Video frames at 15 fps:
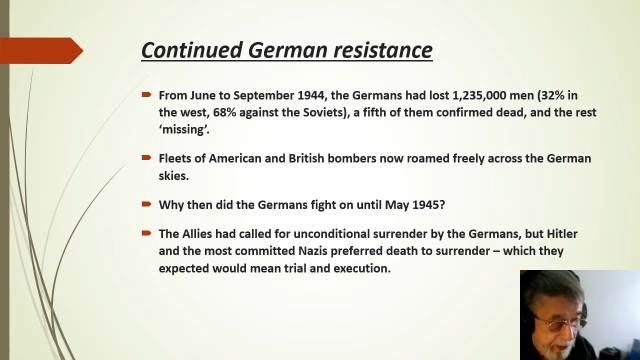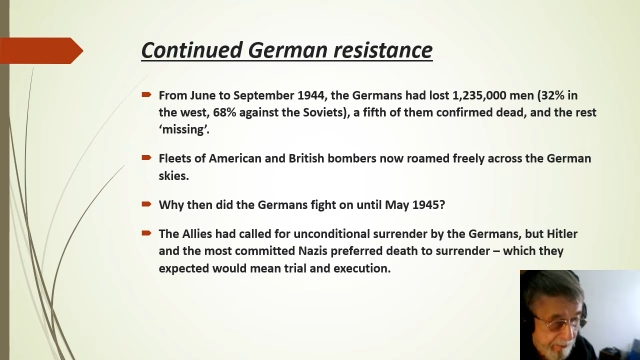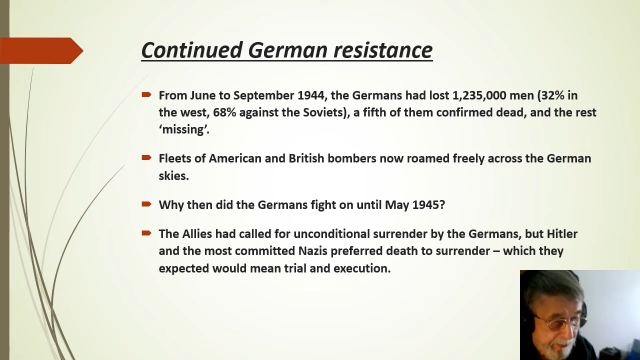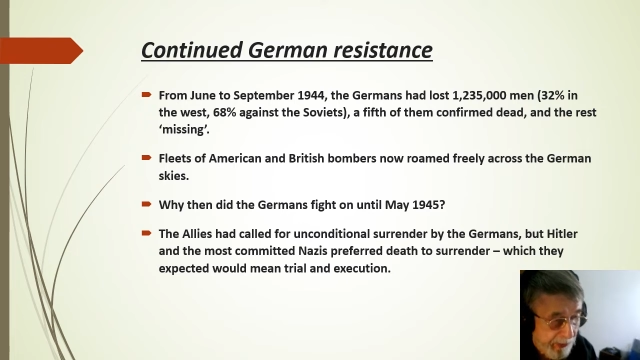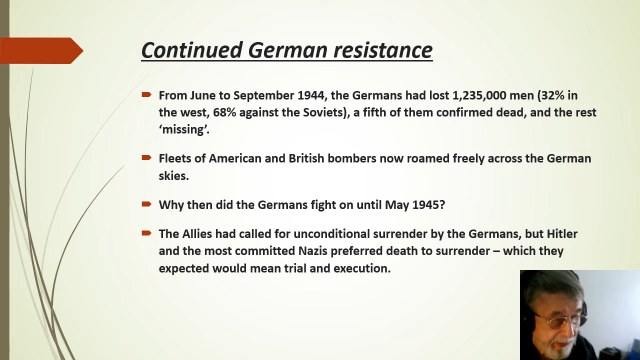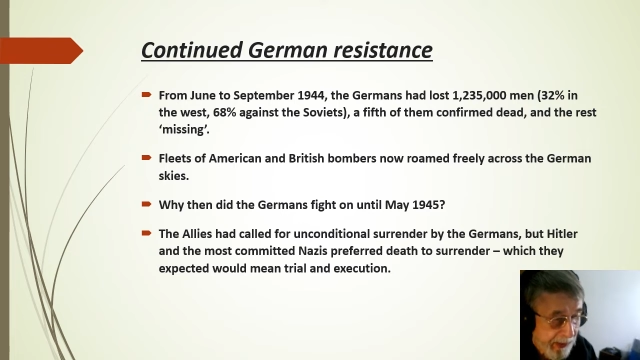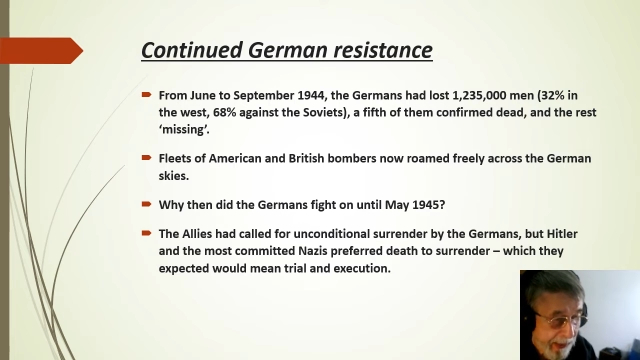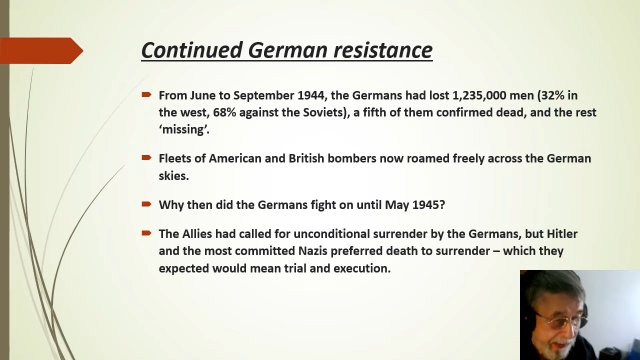
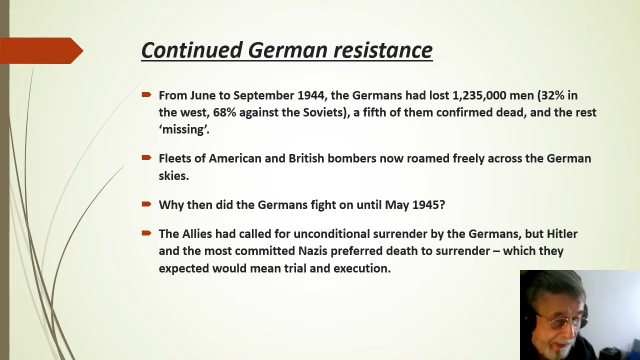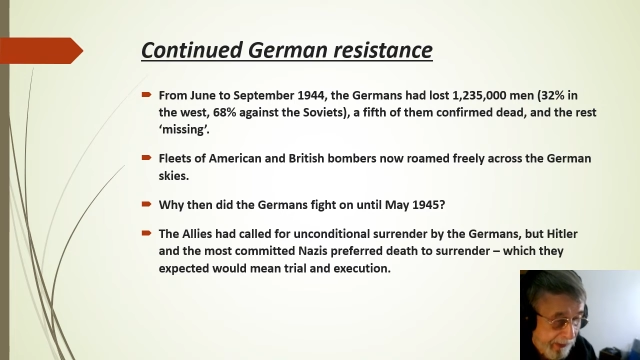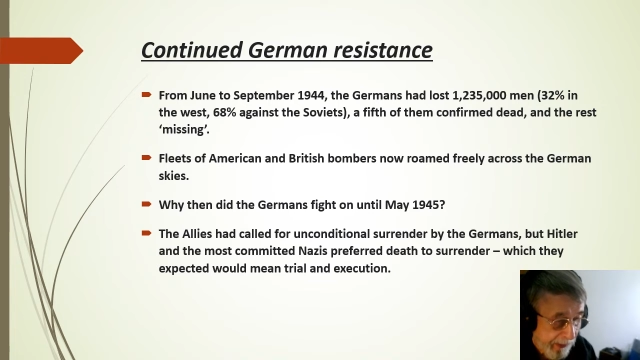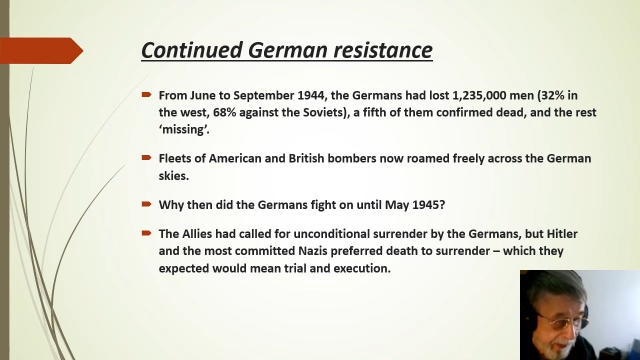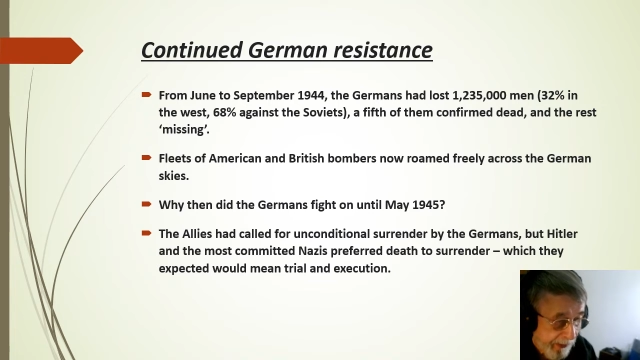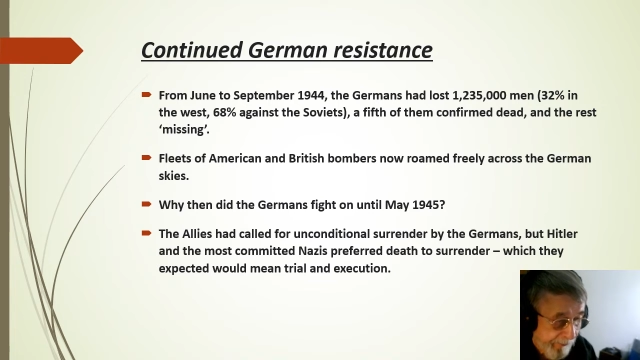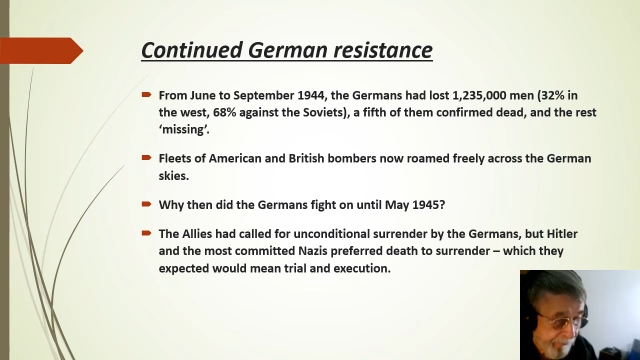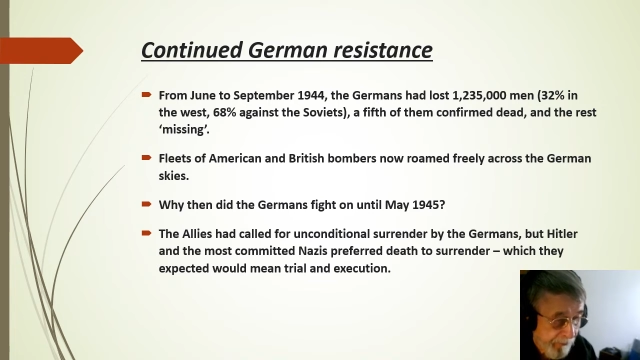but
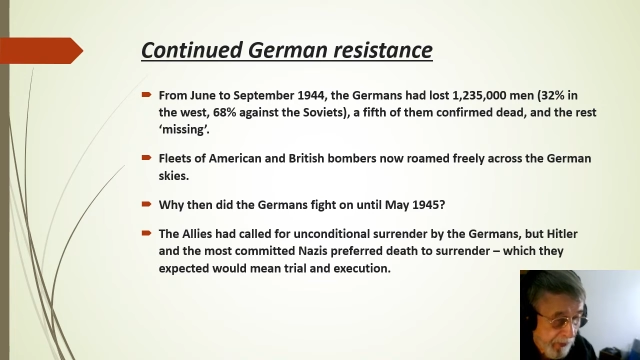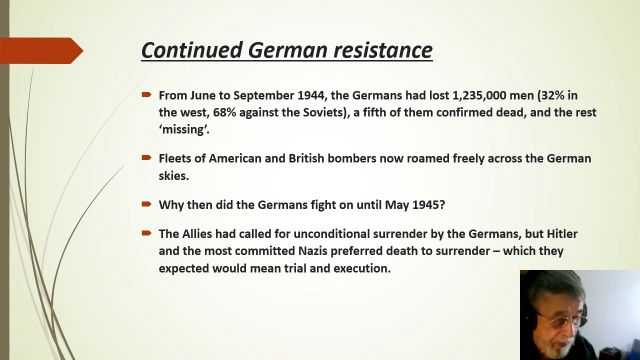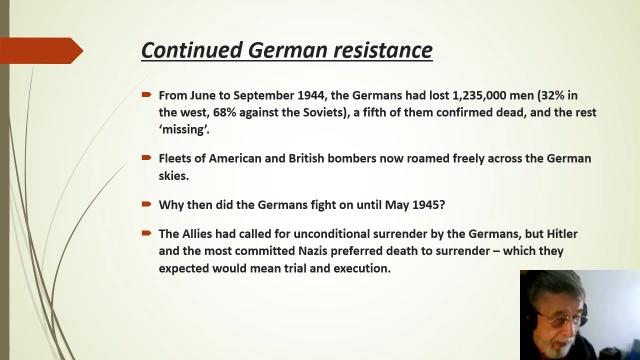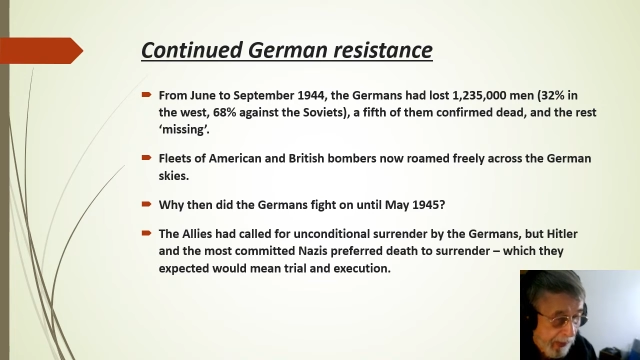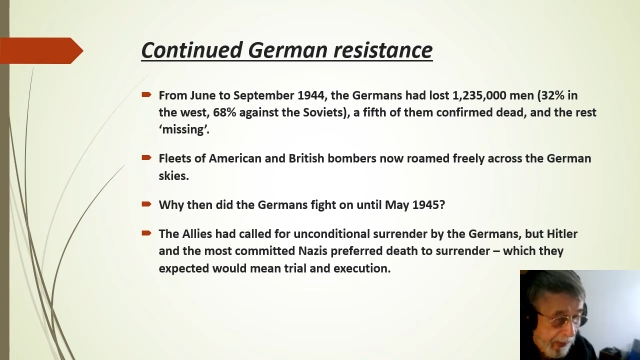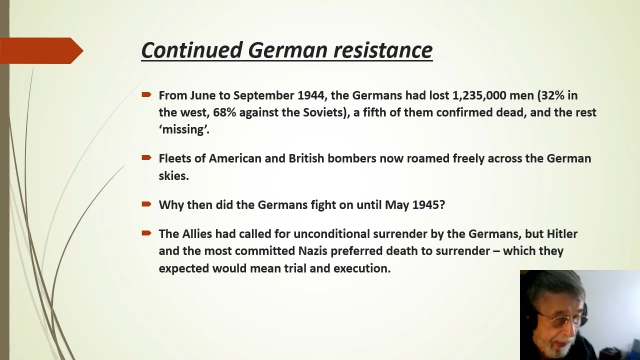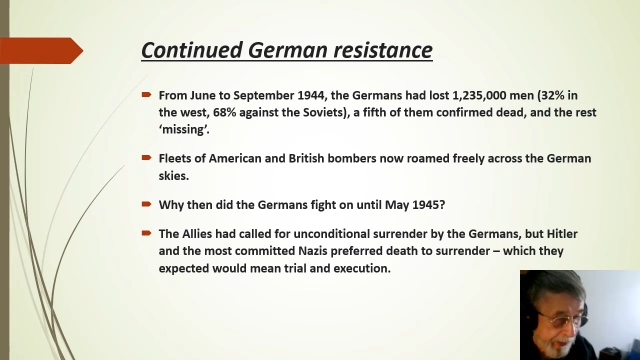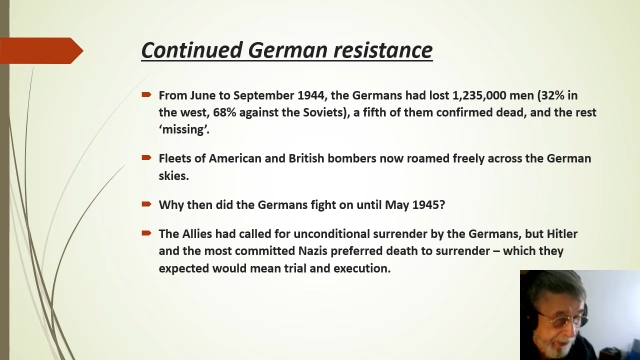Hitler
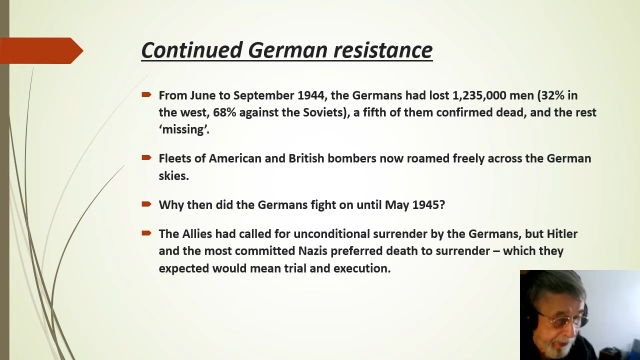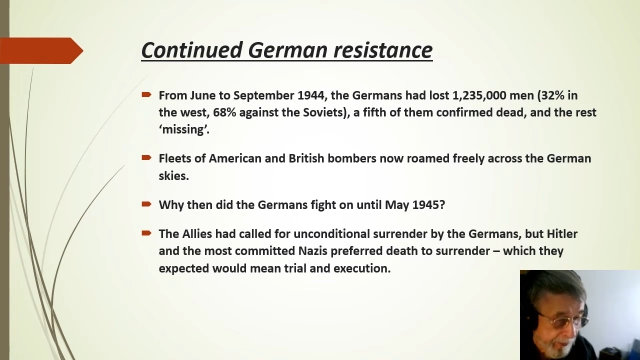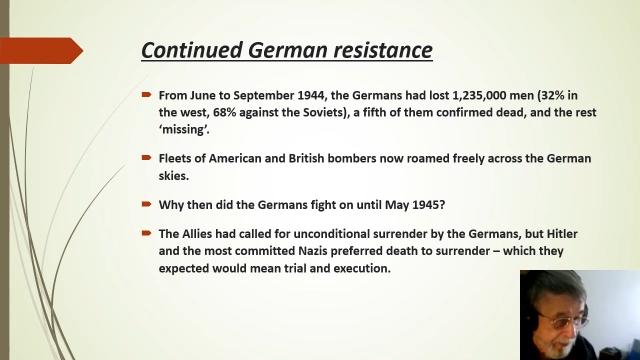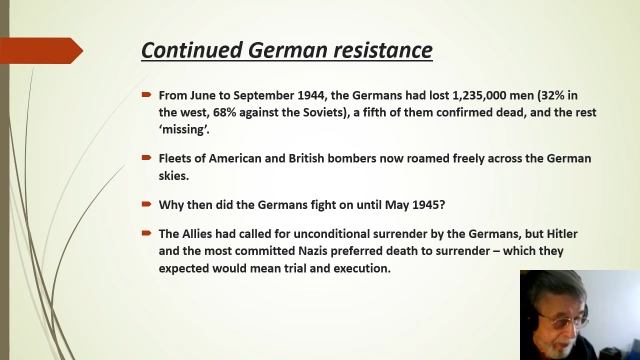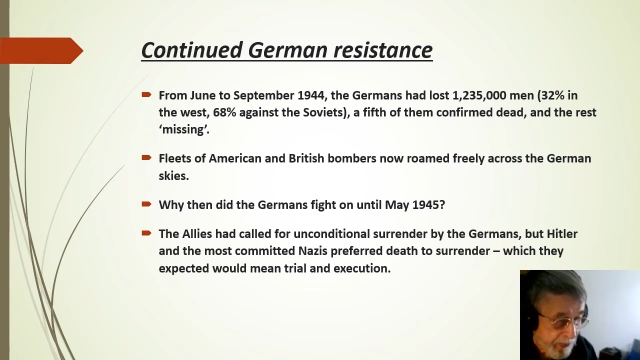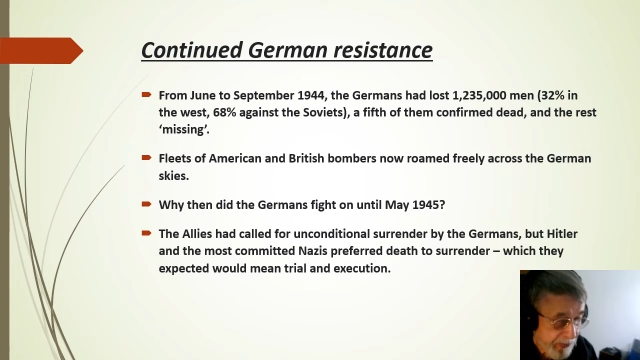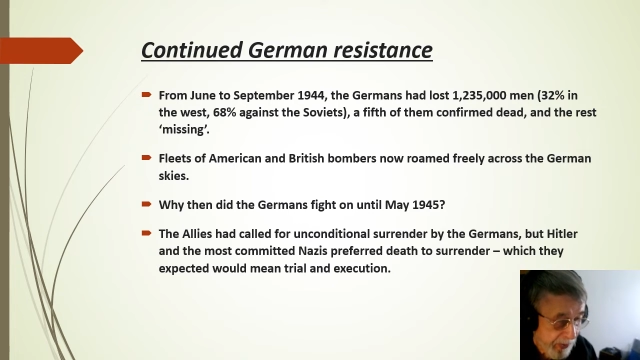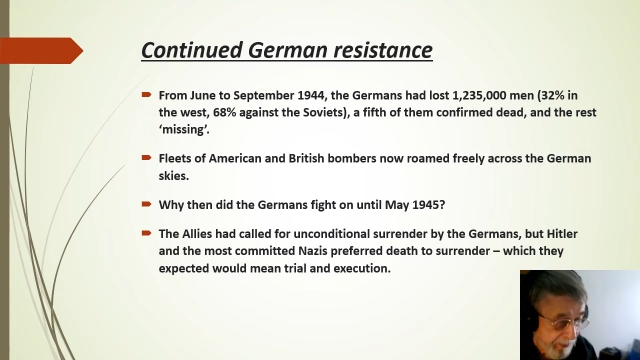and the
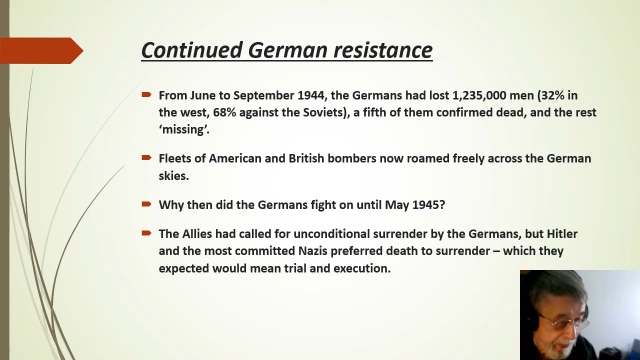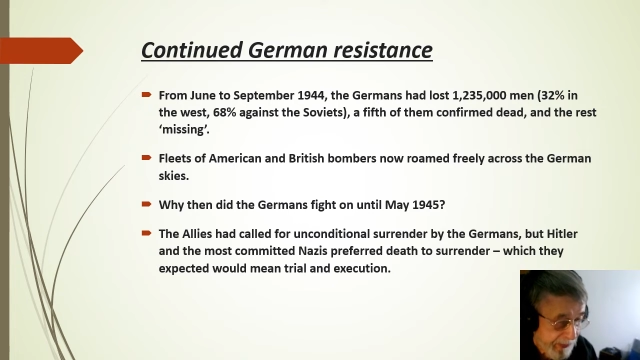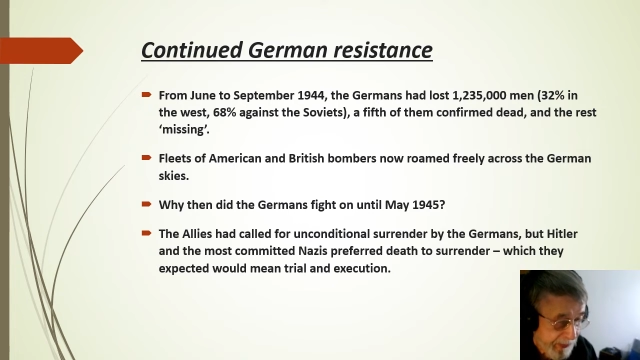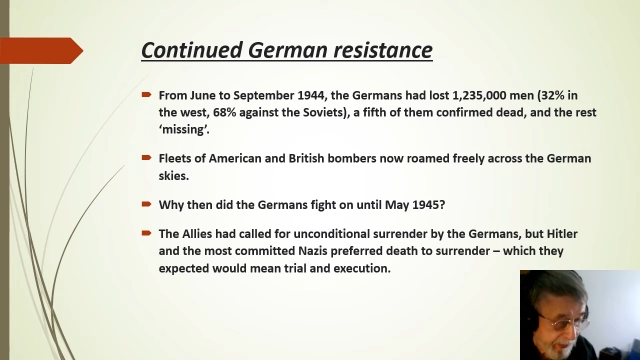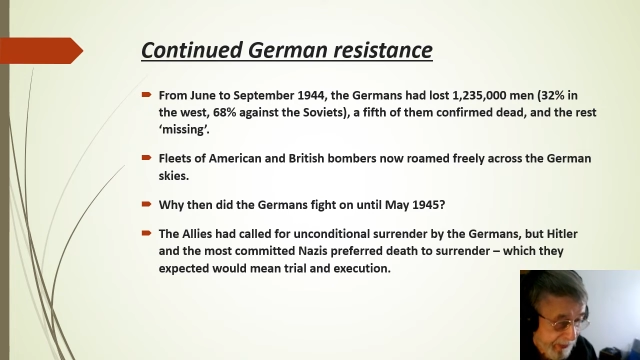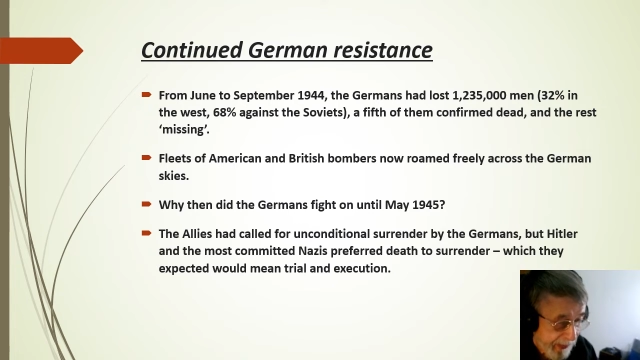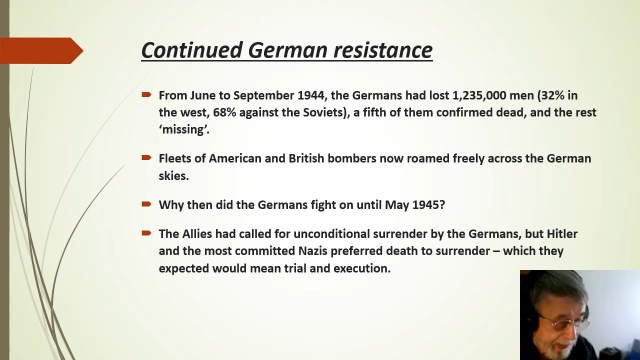most committed